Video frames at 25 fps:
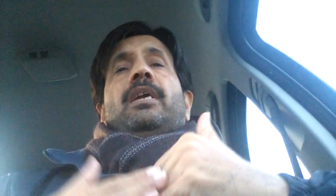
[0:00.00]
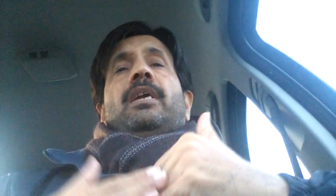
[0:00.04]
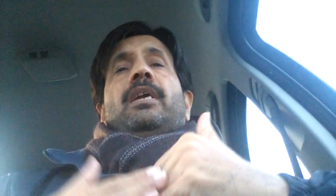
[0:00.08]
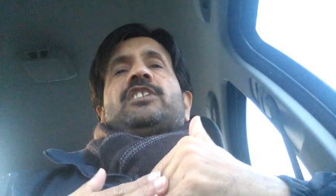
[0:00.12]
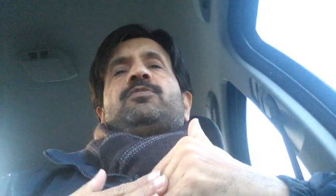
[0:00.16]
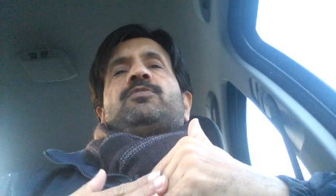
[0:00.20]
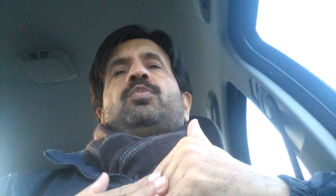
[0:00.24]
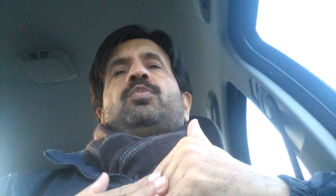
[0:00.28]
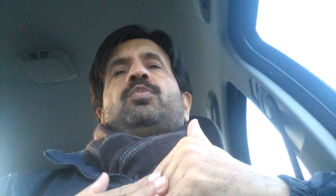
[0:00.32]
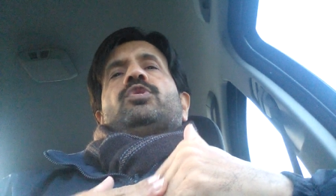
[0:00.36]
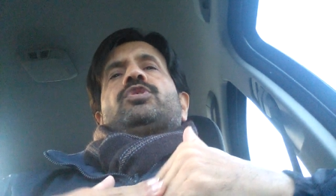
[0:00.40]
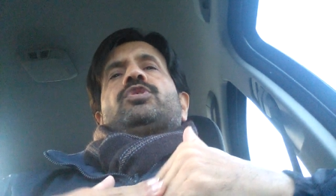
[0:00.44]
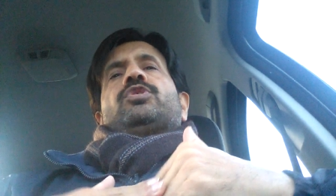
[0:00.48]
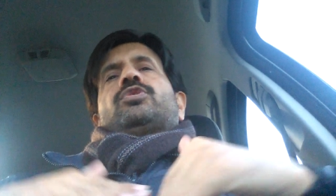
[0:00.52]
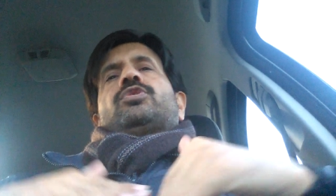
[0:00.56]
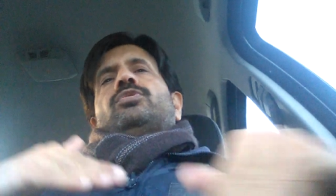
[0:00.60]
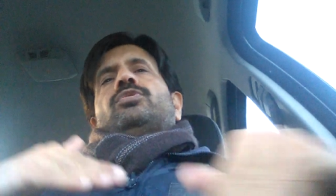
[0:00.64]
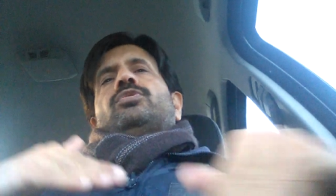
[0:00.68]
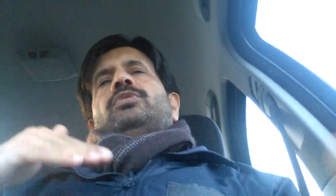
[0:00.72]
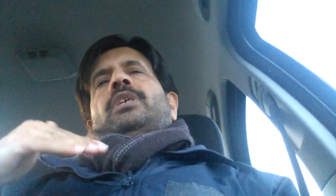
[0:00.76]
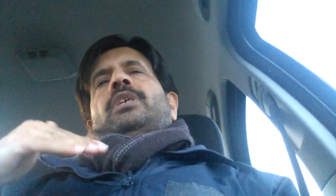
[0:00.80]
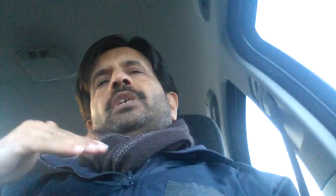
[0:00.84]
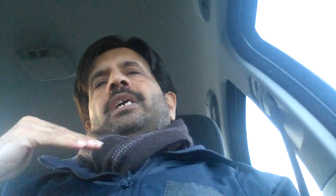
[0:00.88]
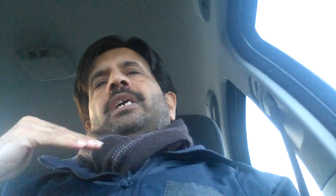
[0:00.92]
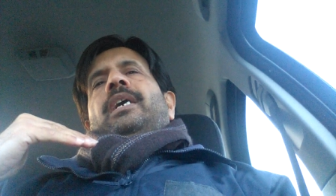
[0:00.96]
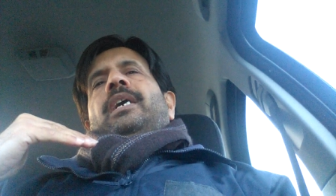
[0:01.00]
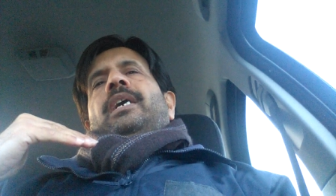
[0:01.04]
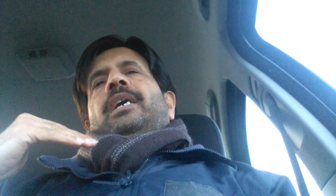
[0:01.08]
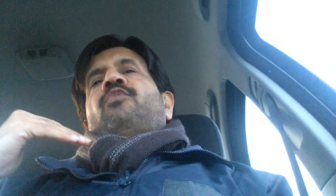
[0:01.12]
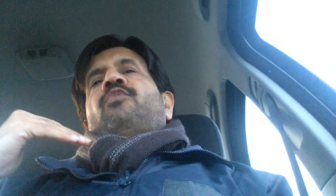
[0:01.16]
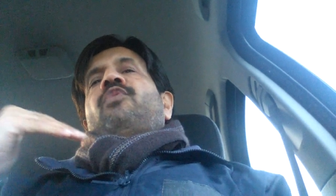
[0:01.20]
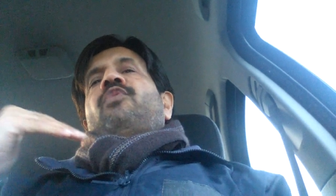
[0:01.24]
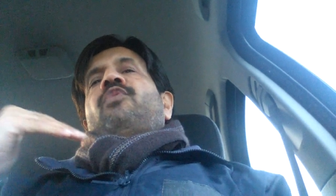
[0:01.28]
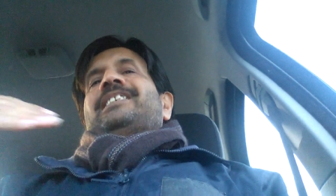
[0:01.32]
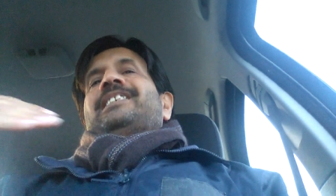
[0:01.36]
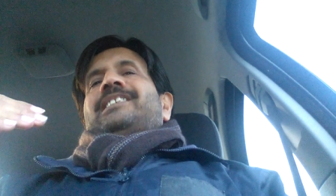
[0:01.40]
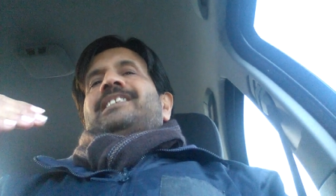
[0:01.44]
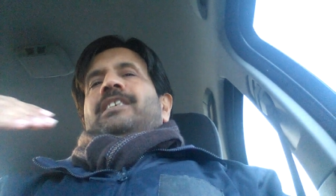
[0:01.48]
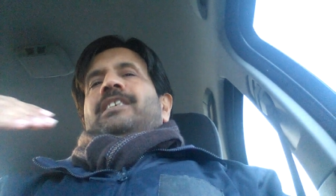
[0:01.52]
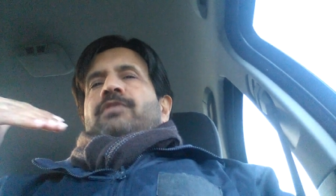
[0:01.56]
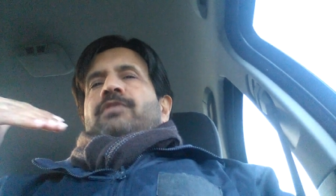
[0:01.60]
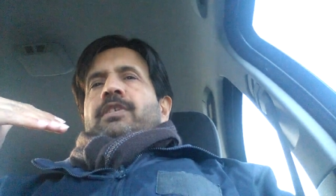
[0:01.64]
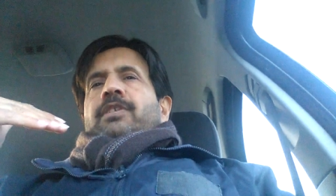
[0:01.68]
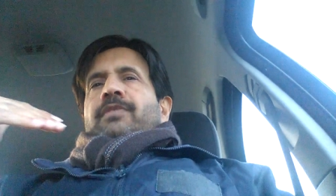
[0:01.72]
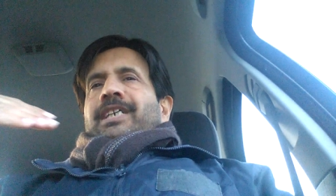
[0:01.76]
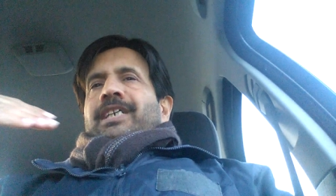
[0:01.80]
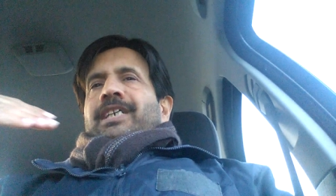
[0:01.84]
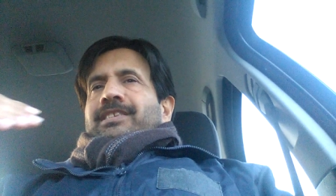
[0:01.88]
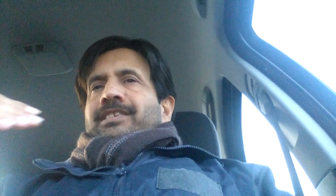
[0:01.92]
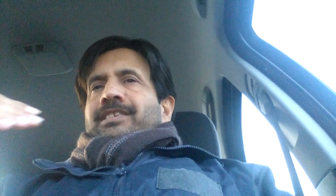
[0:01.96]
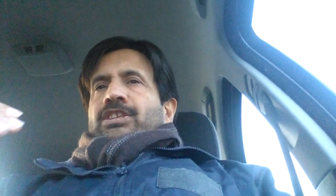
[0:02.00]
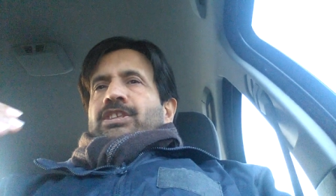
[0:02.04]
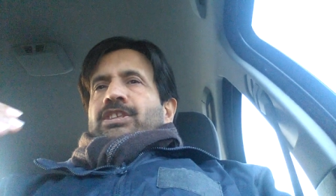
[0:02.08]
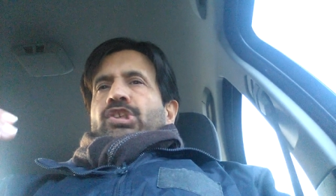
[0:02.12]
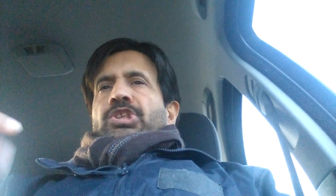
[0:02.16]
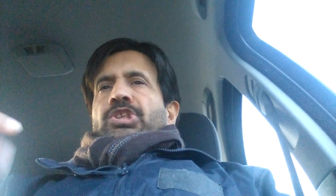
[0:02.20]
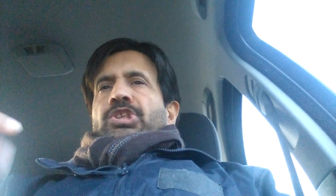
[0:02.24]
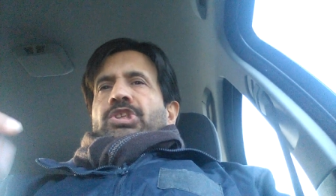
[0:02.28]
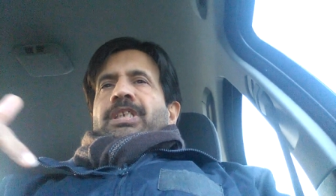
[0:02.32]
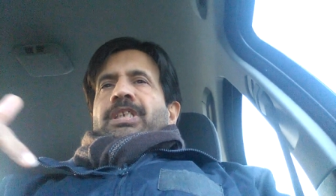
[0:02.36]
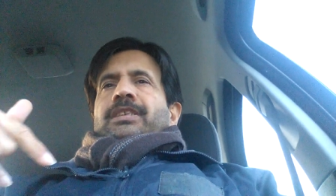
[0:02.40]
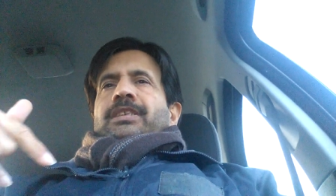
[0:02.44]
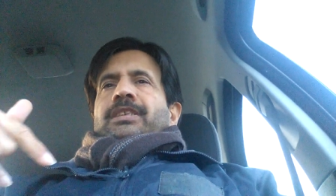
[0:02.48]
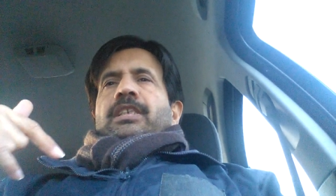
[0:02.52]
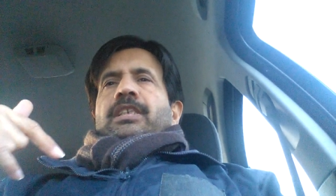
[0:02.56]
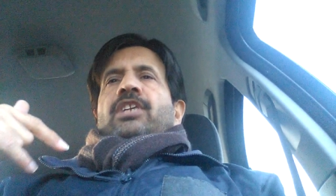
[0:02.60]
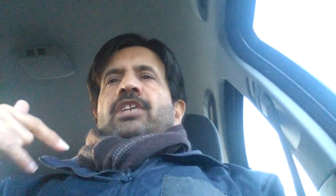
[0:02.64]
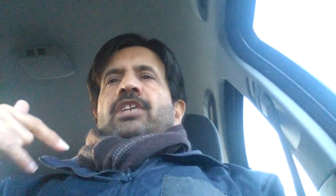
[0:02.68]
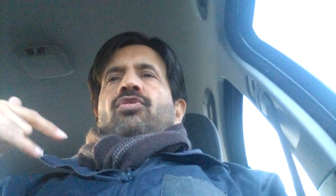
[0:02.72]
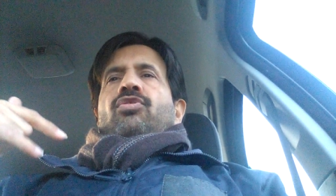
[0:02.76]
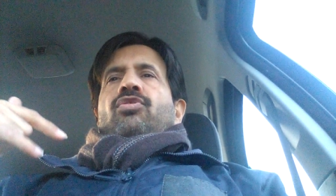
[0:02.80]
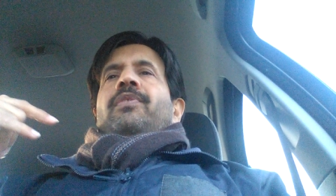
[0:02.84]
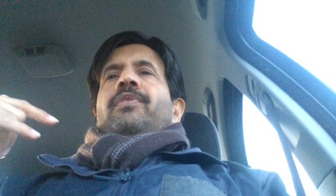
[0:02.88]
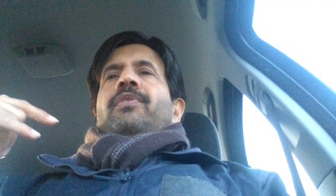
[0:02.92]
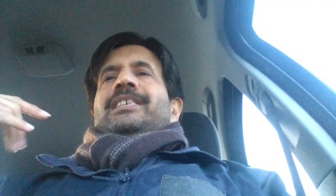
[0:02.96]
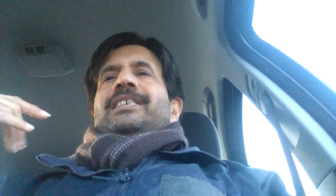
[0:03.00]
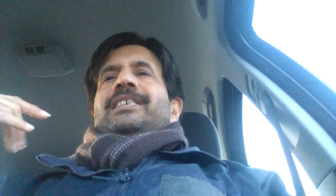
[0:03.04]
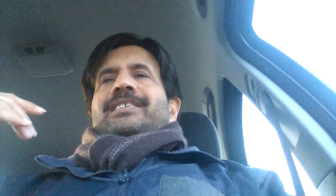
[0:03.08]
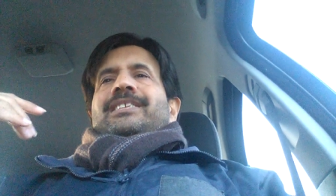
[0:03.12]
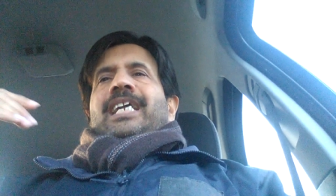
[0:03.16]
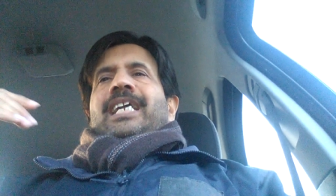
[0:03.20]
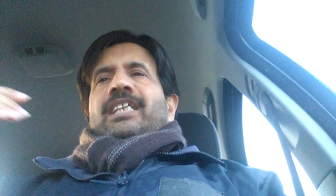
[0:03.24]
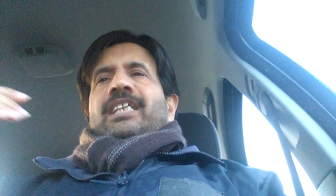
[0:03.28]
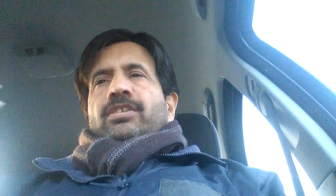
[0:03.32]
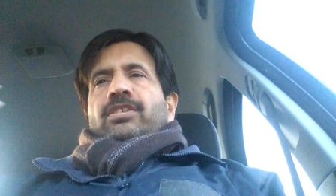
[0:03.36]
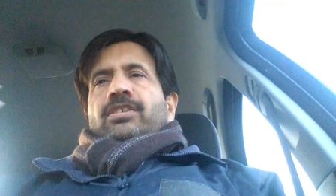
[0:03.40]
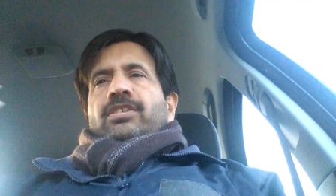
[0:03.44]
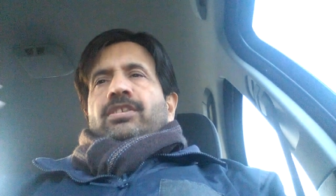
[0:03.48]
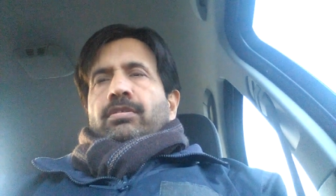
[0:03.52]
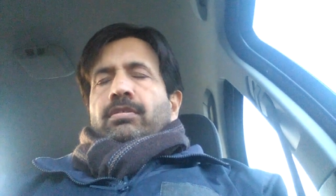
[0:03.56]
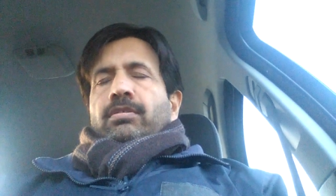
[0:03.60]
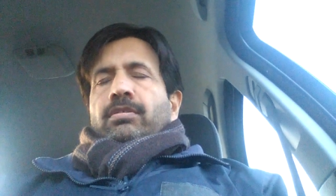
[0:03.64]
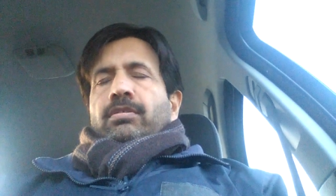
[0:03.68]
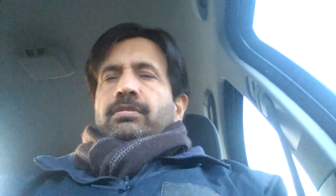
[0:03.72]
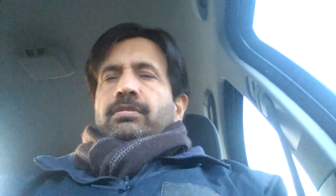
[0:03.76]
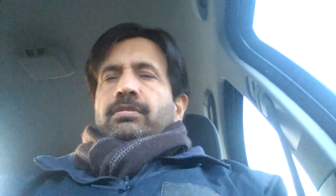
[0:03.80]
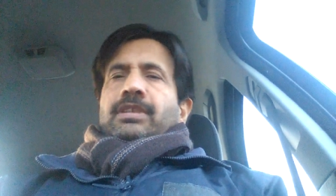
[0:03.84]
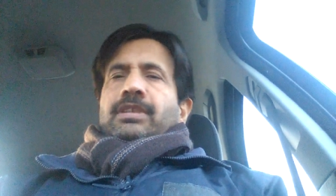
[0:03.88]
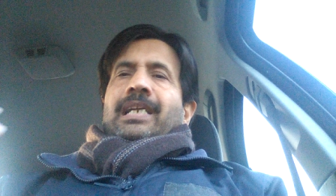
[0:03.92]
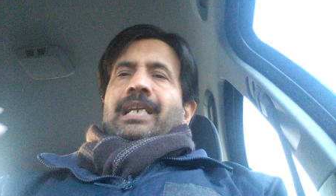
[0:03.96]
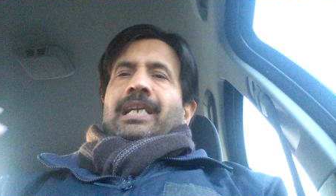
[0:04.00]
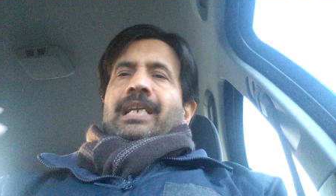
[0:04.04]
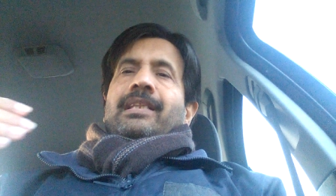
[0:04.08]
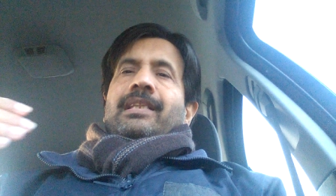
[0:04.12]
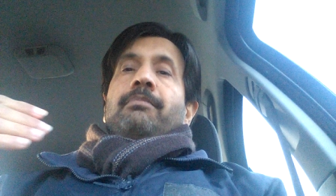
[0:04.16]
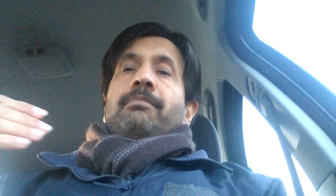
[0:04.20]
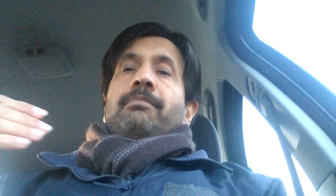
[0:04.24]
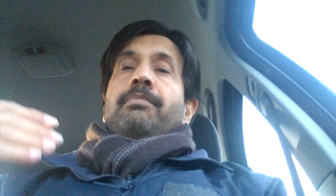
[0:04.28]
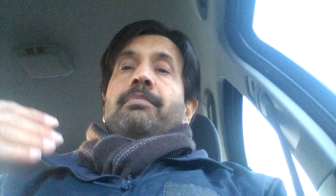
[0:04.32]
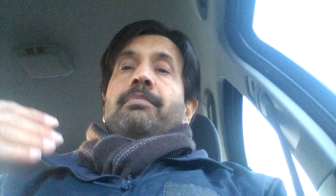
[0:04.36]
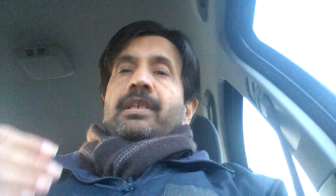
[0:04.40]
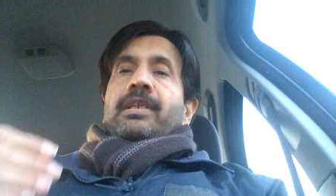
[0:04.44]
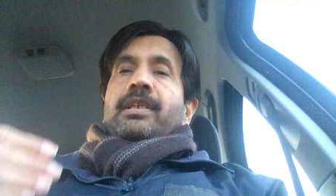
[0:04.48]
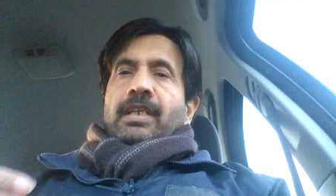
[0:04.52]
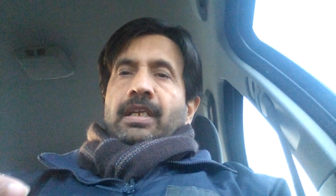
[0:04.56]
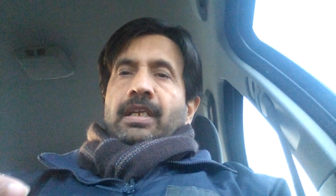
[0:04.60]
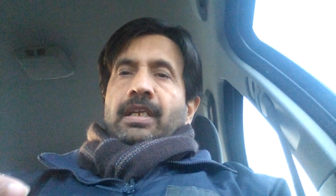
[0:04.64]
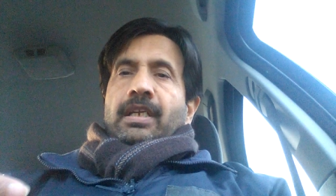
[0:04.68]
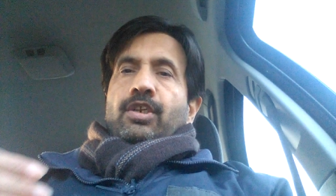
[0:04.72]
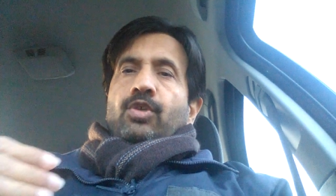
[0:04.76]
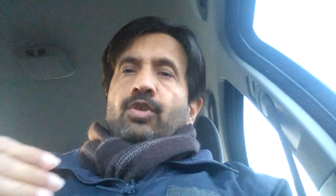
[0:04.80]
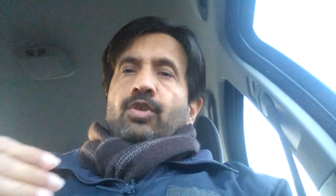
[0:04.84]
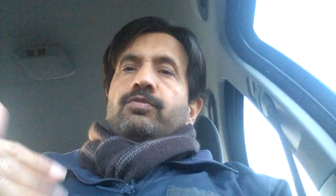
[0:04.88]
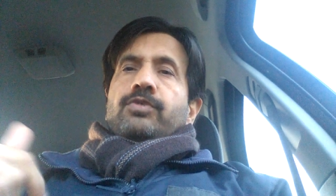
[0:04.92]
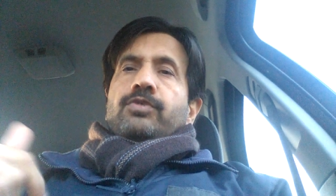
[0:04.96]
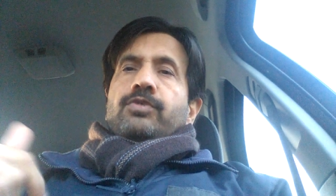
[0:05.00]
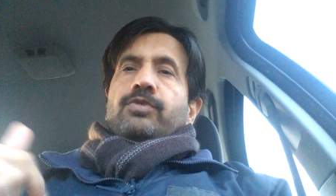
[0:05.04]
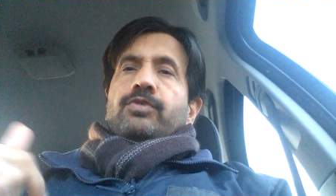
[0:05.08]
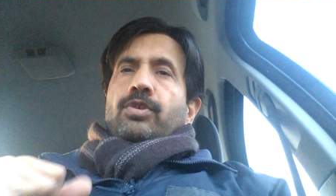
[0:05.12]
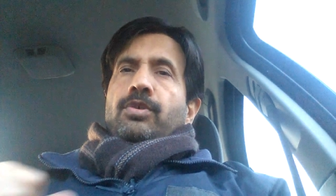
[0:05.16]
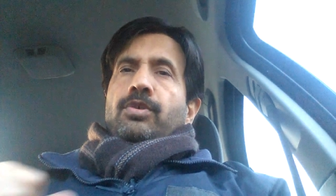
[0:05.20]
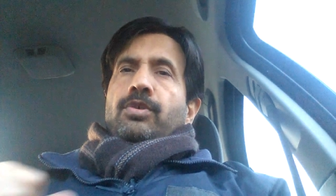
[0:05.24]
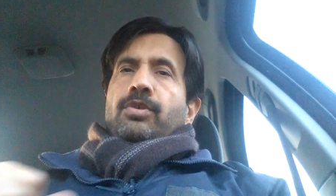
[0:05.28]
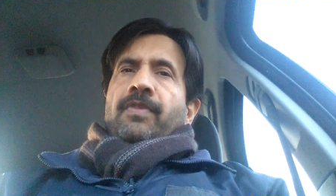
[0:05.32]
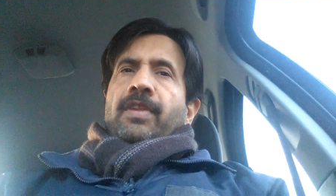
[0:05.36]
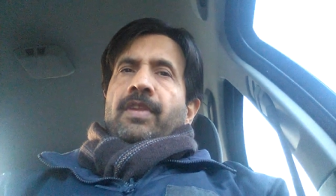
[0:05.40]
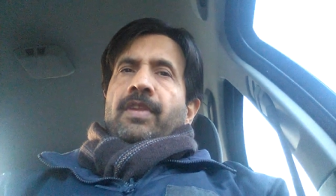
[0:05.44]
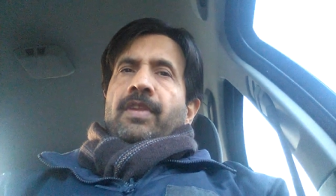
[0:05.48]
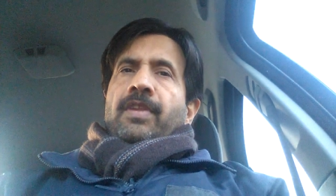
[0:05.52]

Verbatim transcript: exposed to the invasive devices such as intravenous catheters and the breathing tubes, you know